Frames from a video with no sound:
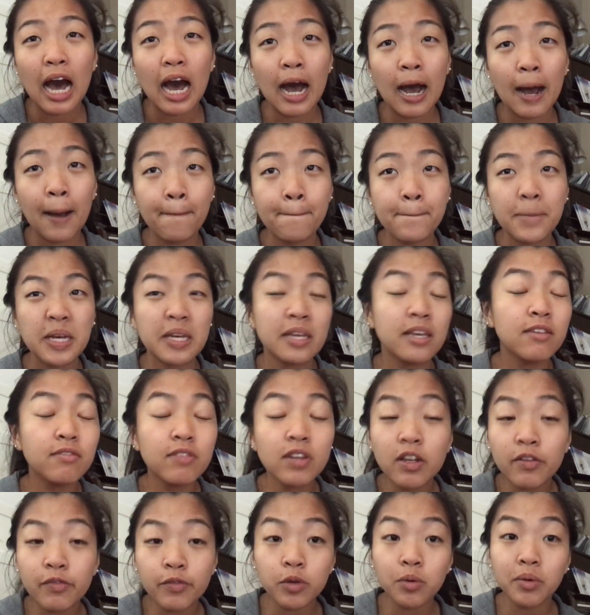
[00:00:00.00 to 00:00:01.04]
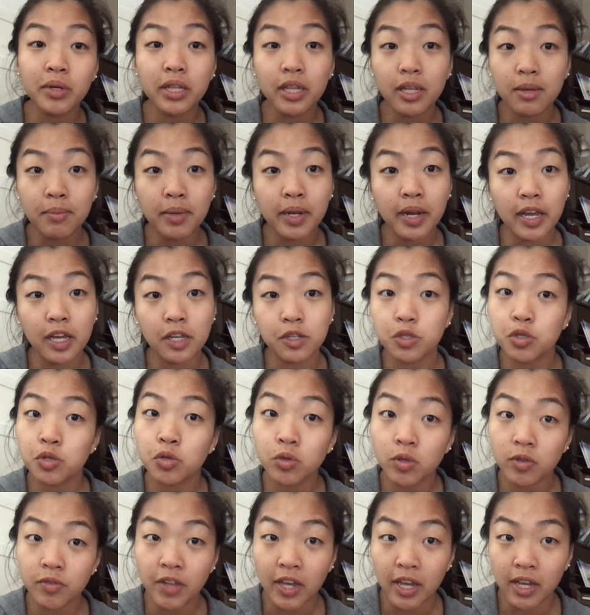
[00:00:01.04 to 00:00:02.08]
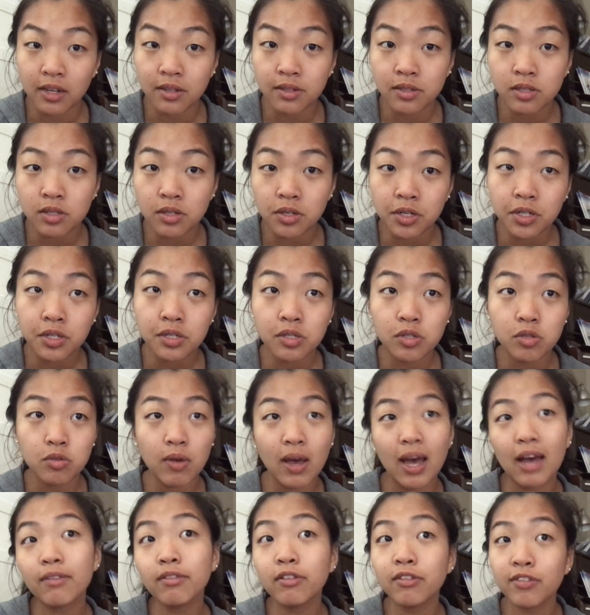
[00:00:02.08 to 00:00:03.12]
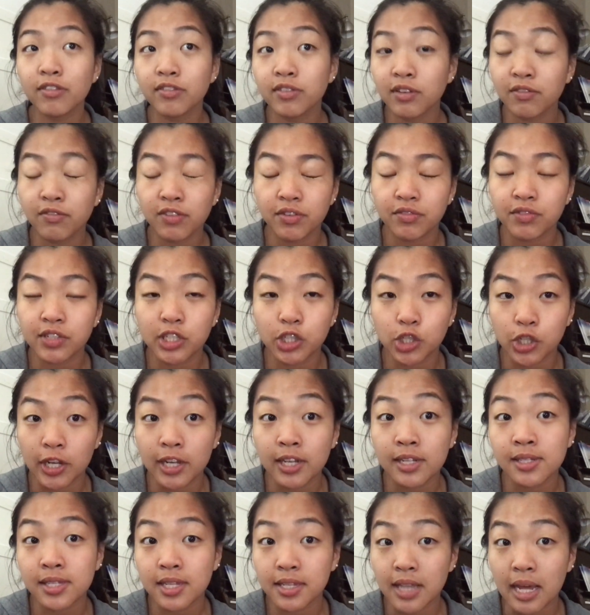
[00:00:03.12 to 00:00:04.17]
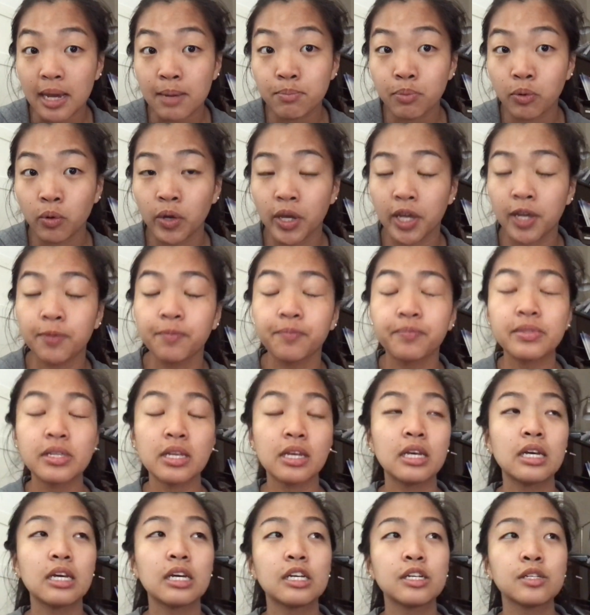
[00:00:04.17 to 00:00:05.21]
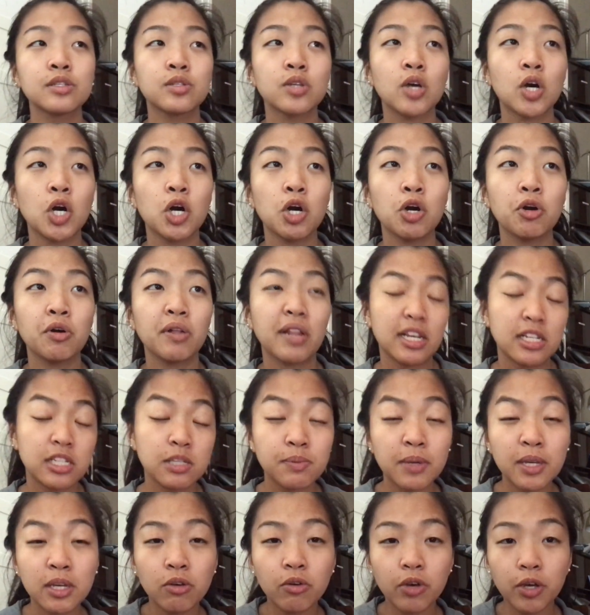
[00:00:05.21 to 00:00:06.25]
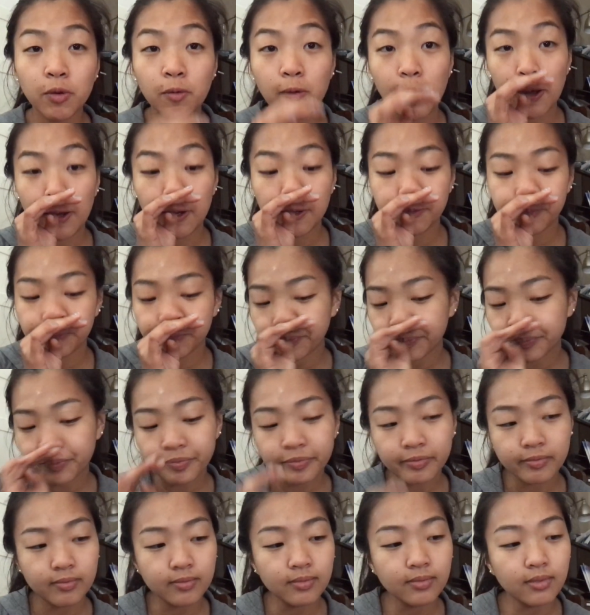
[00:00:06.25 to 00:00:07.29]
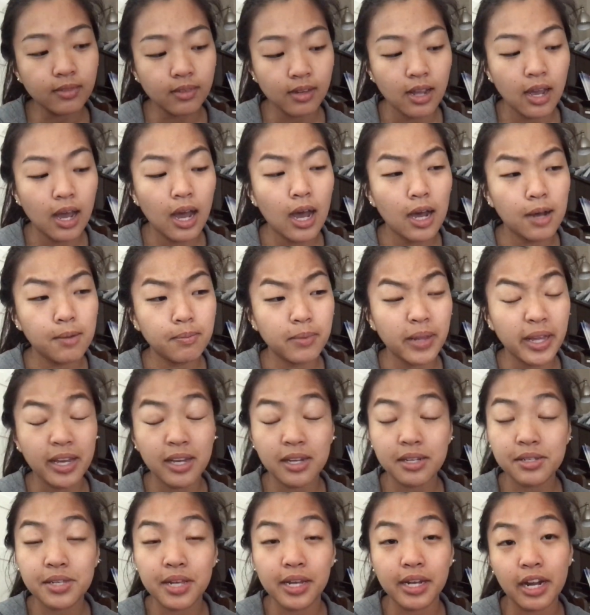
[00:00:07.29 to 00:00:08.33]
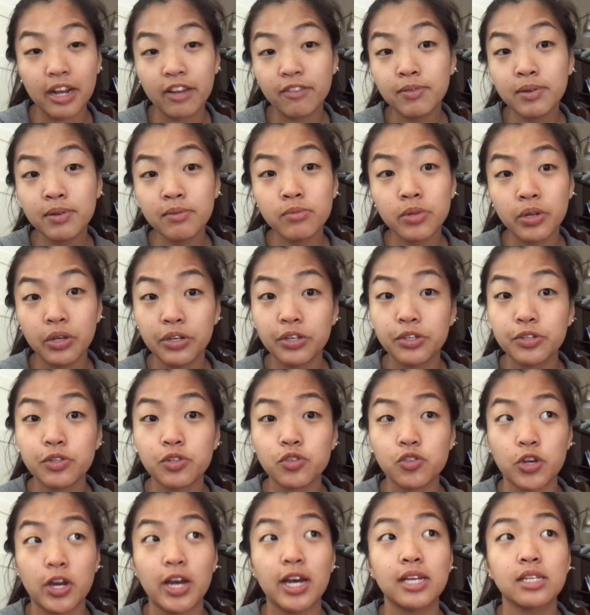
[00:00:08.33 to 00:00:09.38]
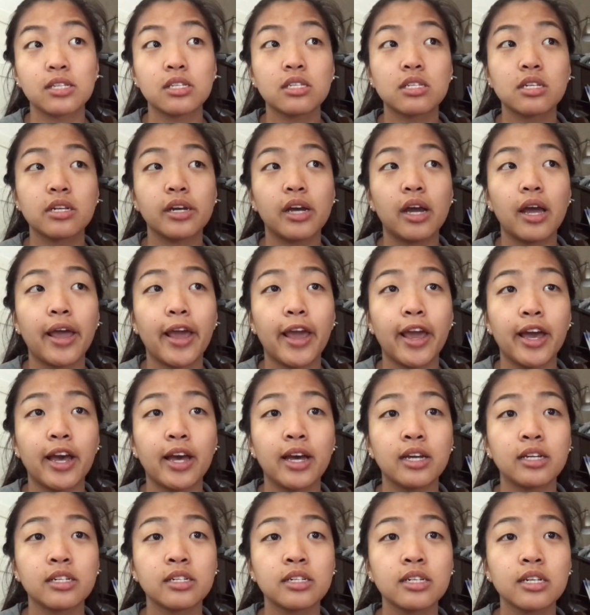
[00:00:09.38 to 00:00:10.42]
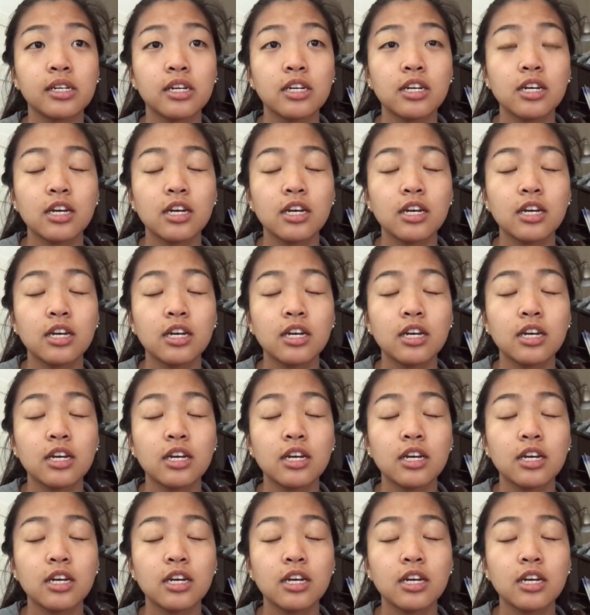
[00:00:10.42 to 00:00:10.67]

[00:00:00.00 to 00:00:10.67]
But even if you eliminate 2 of the answers, you have a 50-50 chance at that point. So that's been going well. Like I said, I've been really stressed, and